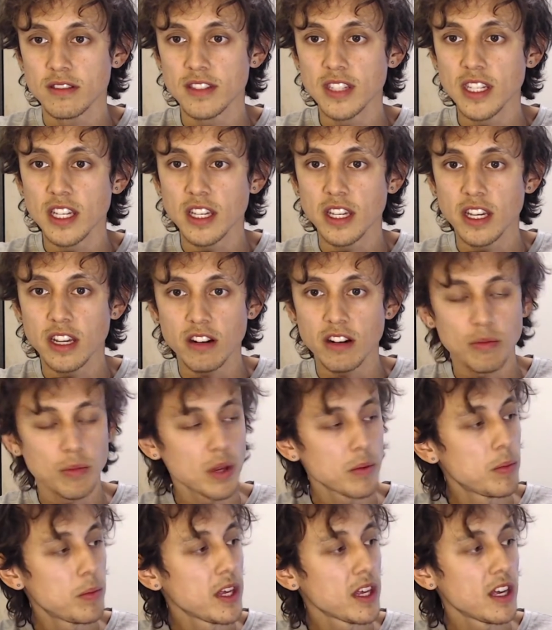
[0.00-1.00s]
C here on
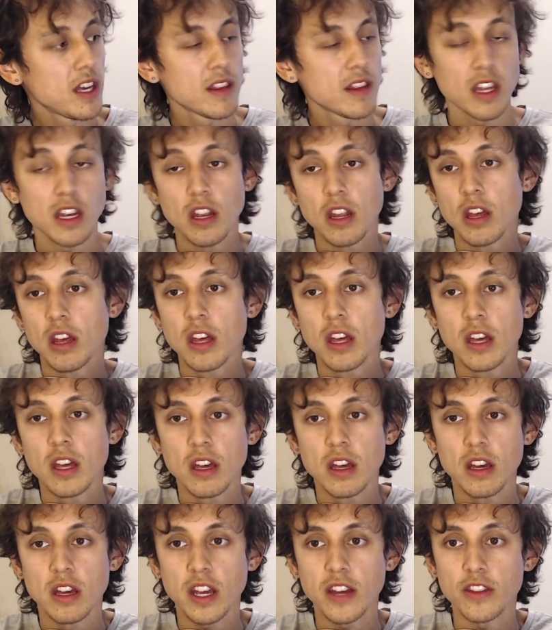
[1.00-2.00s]
my pinky, and then
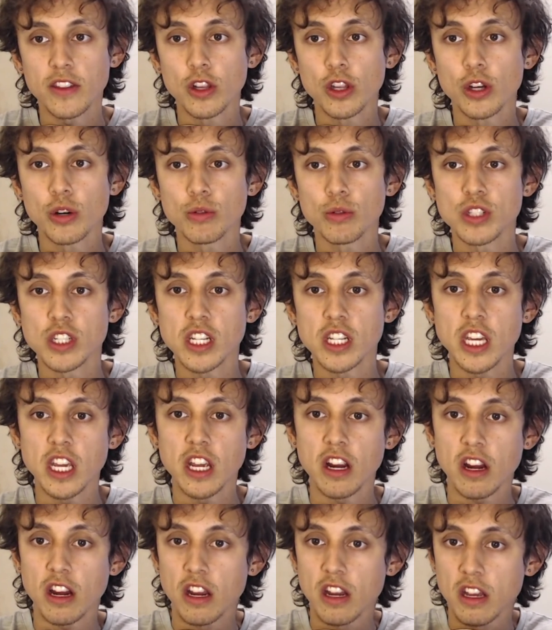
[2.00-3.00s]
got the low G
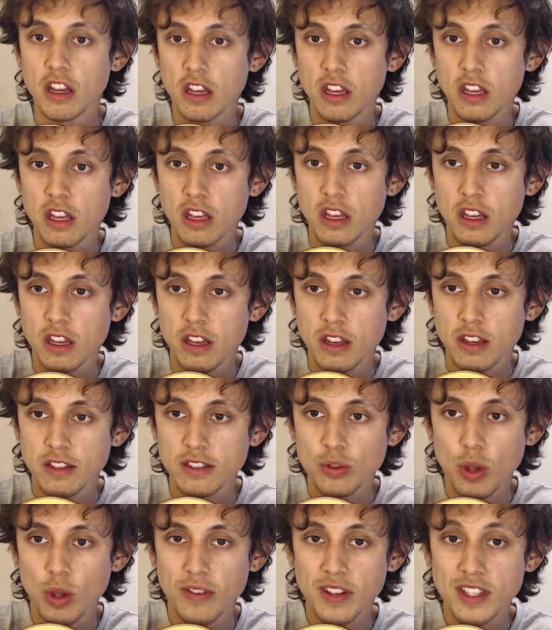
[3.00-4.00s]
here.
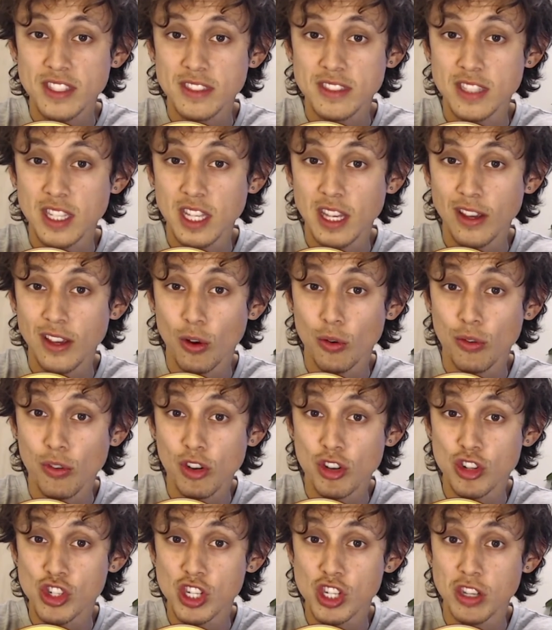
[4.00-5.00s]
So we have a C
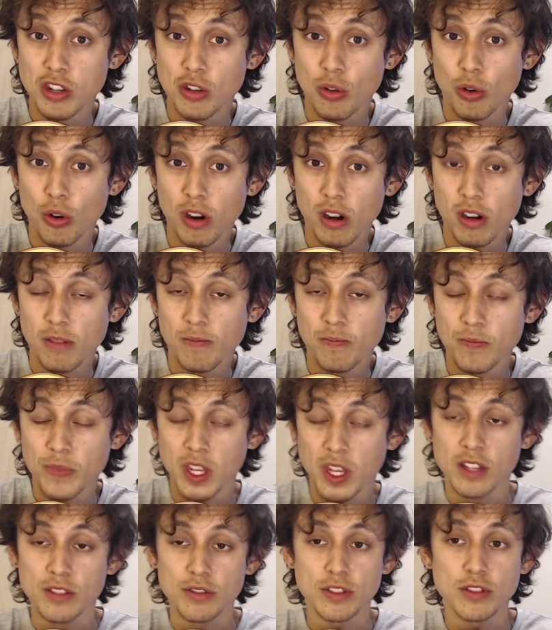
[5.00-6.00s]
over G chord.
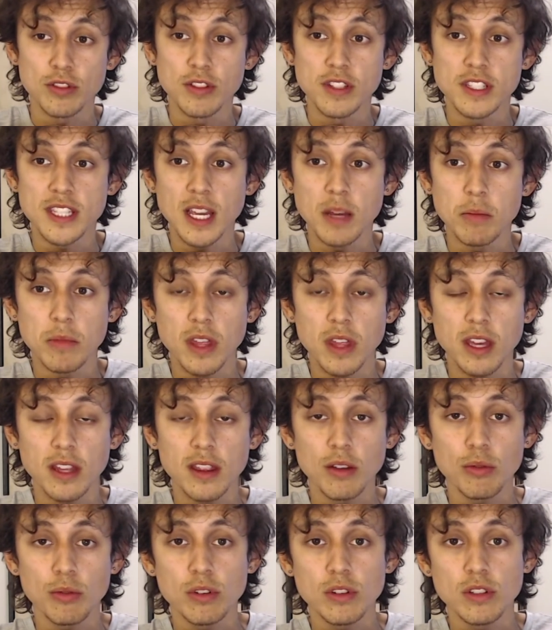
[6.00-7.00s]
So let's do the same
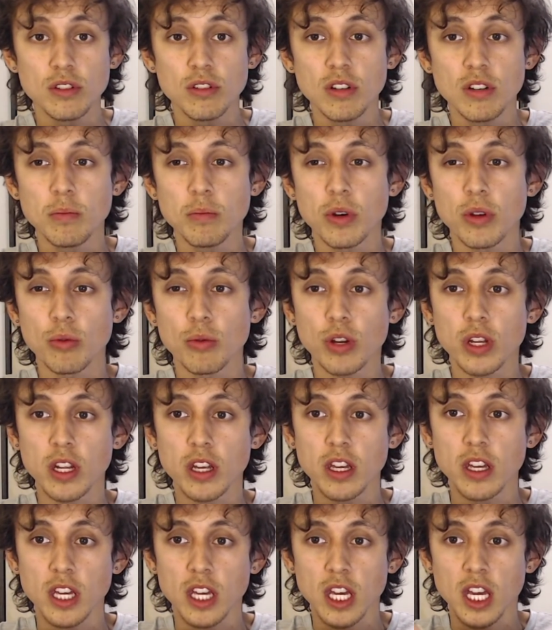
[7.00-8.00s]
thing that we were doing, but we're
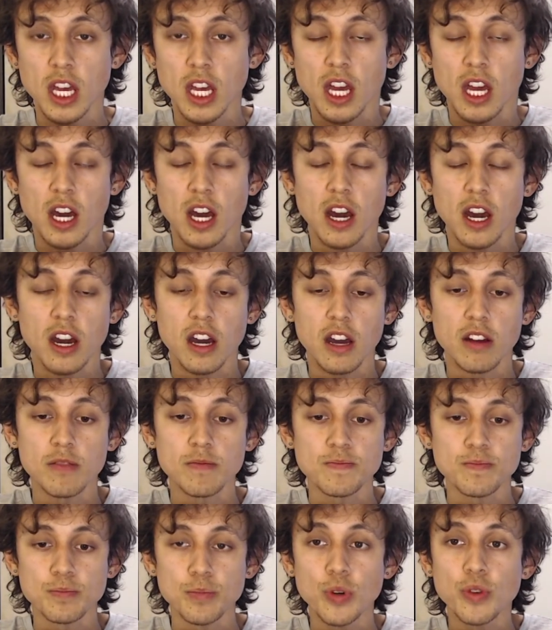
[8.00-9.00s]
gonna
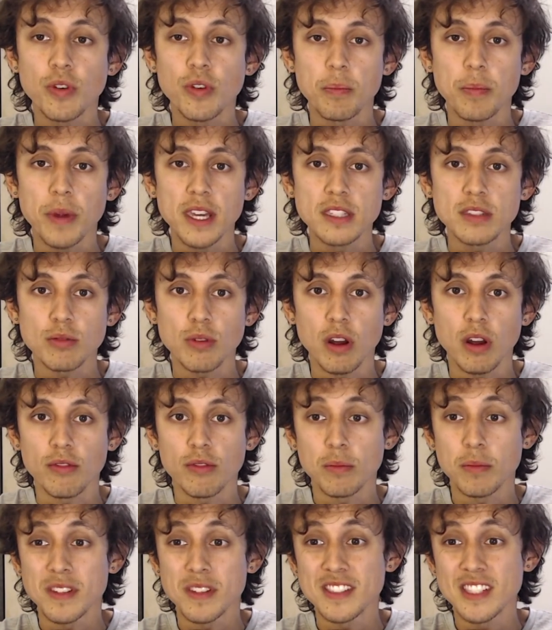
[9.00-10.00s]
move our bass around
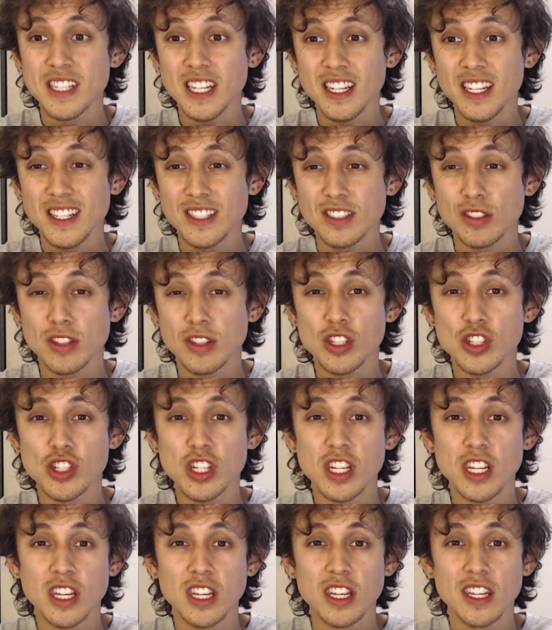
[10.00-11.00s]
from the C to the
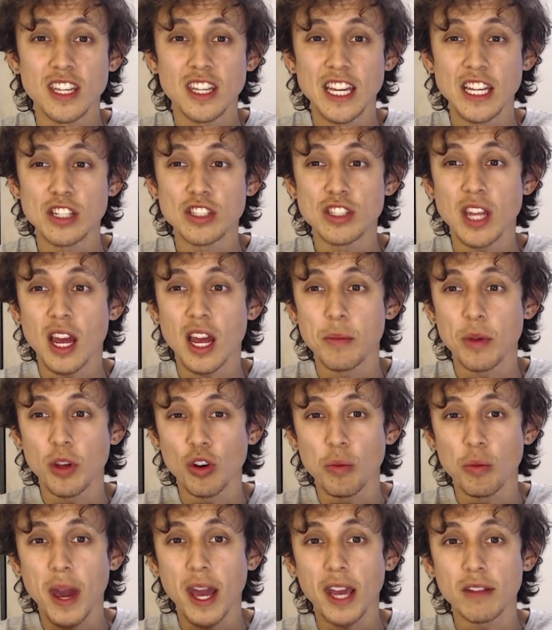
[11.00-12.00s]
G each time and
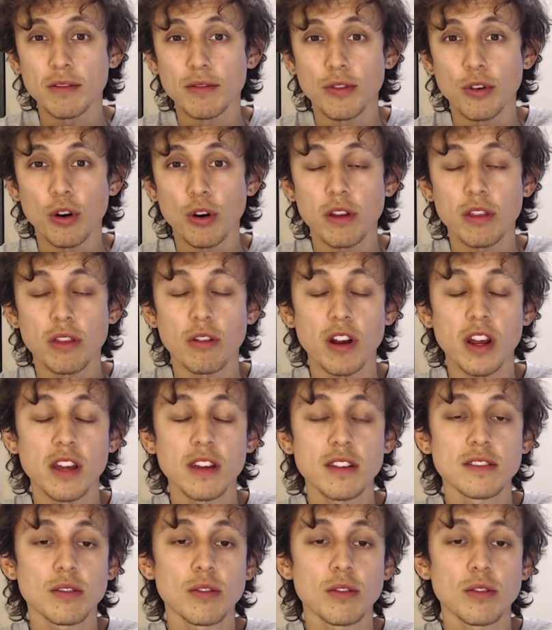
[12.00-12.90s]
go back and forth, right?